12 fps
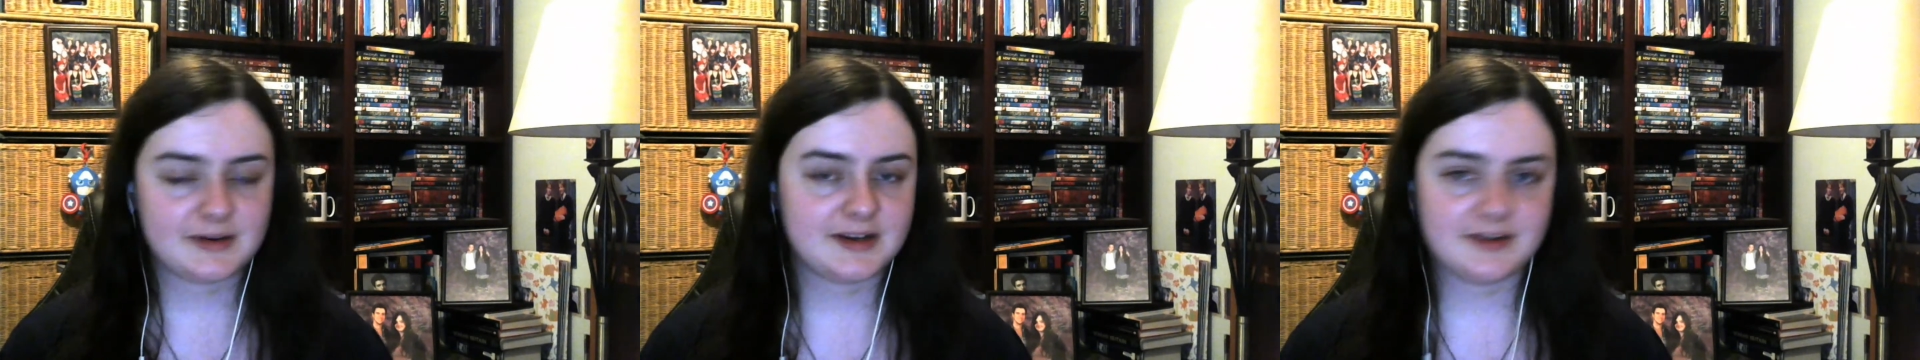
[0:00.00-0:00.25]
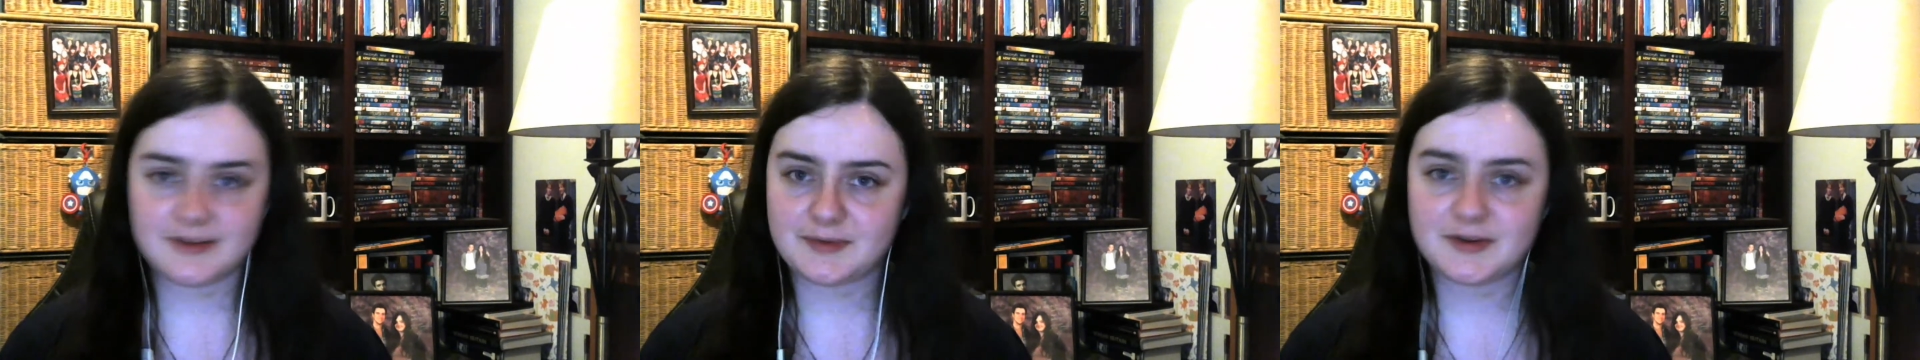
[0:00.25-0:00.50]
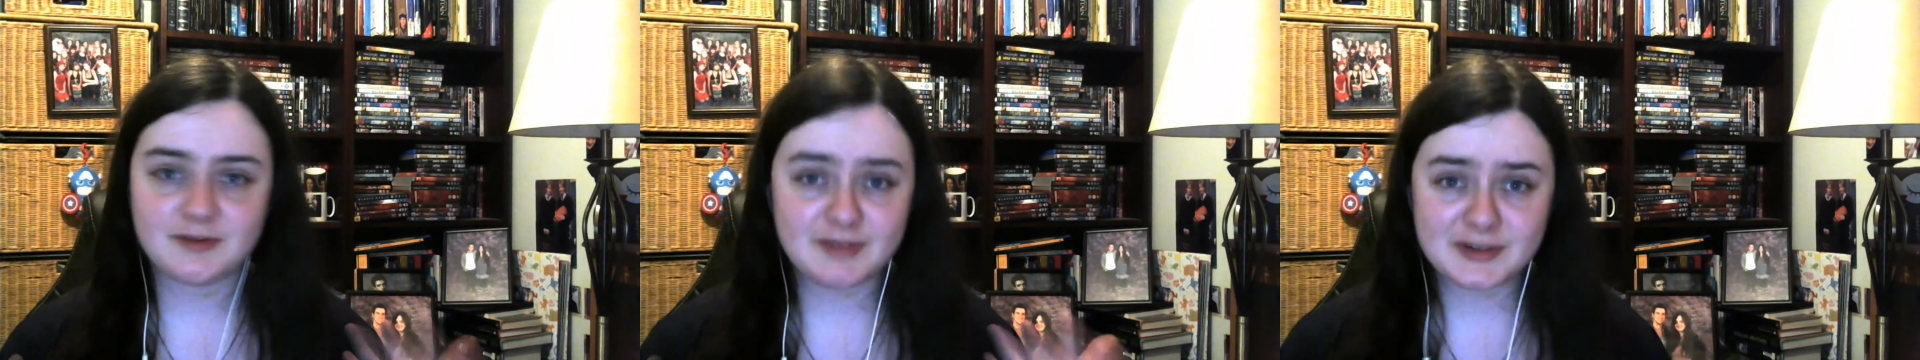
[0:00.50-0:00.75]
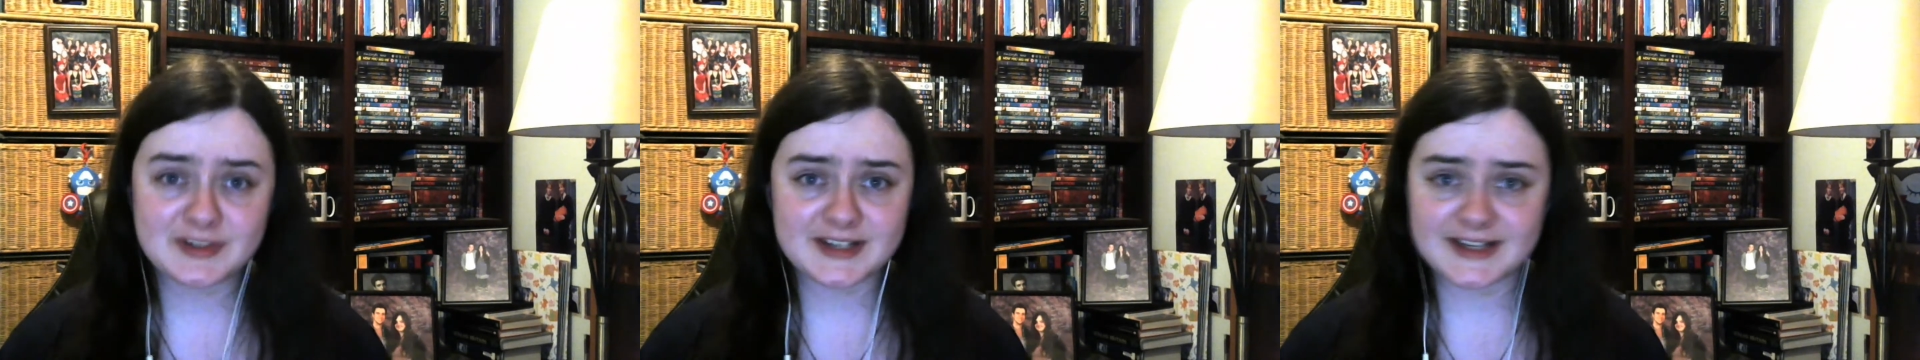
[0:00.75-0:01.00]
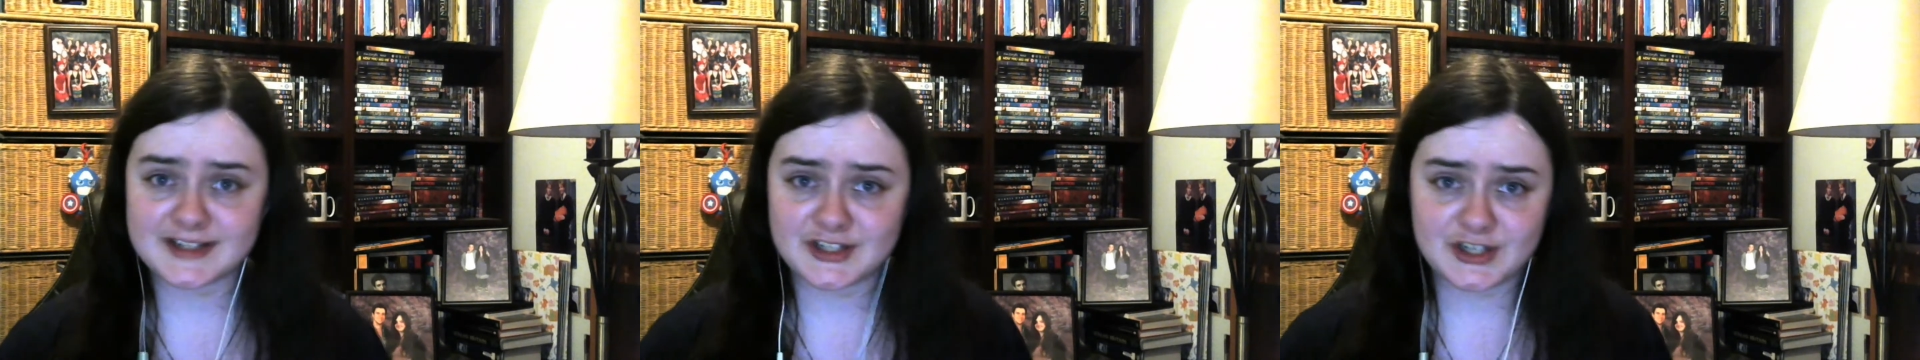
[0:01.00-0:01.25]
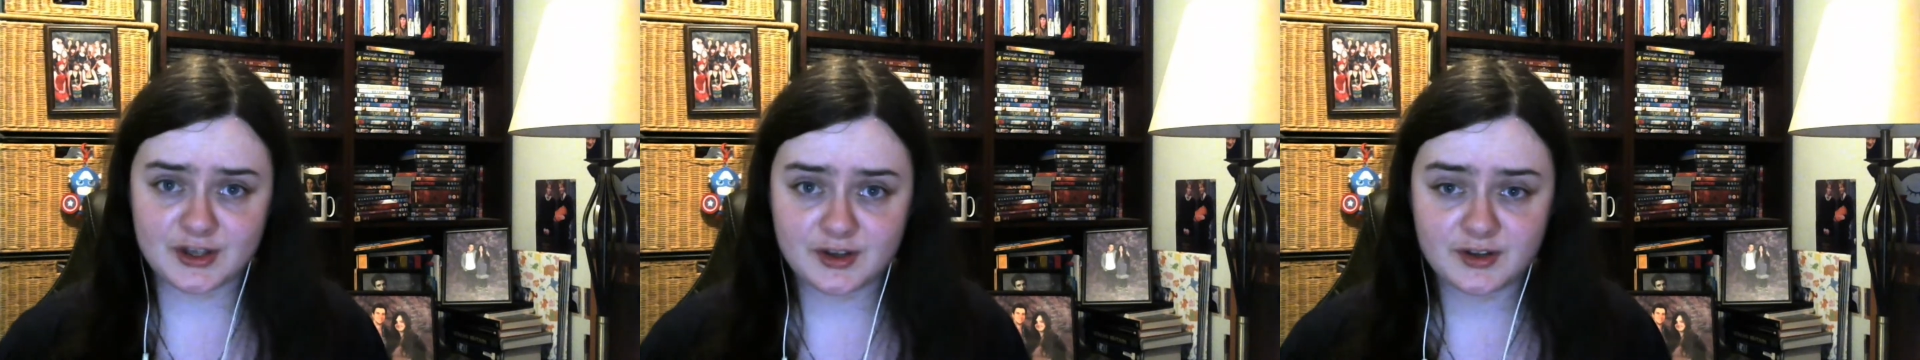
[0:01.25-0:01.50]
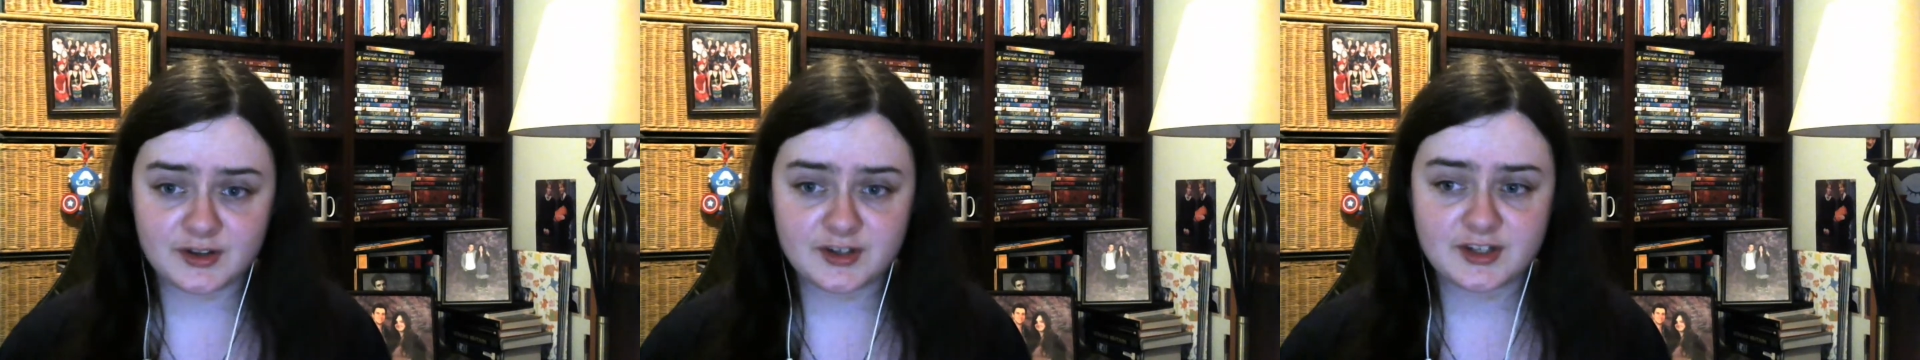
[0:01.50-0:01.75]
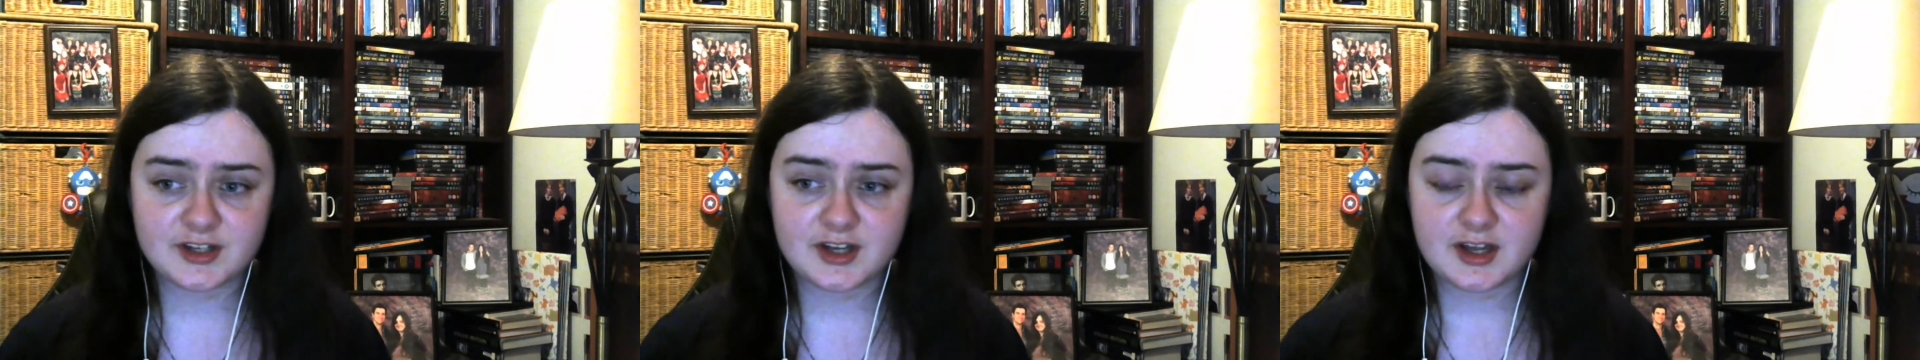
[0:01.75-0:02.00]
I don't know, there were no real signs that she
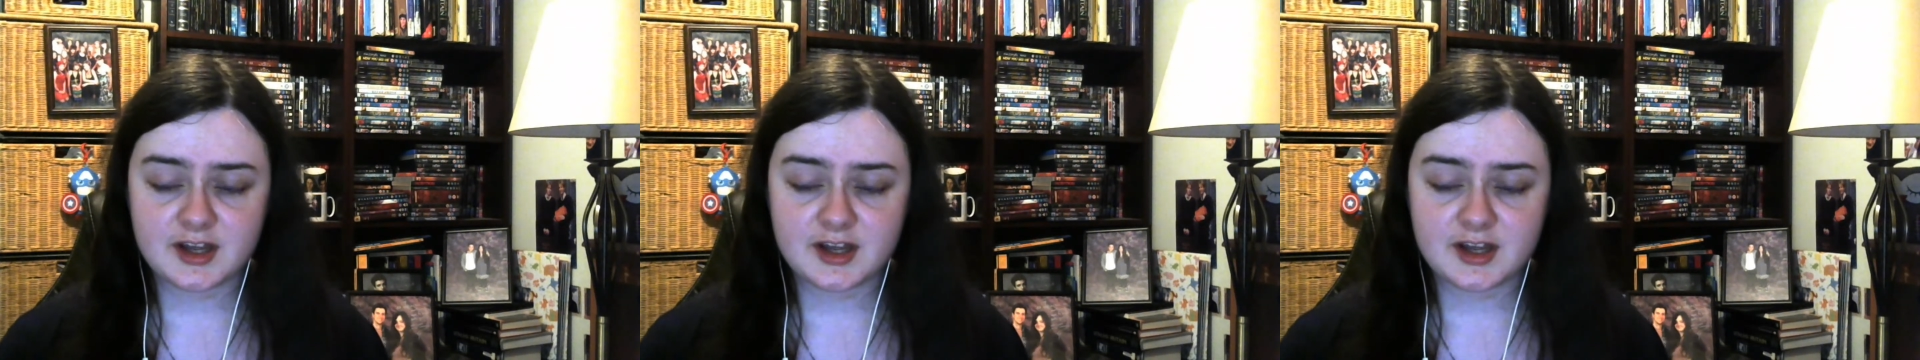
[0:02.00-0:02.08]
could.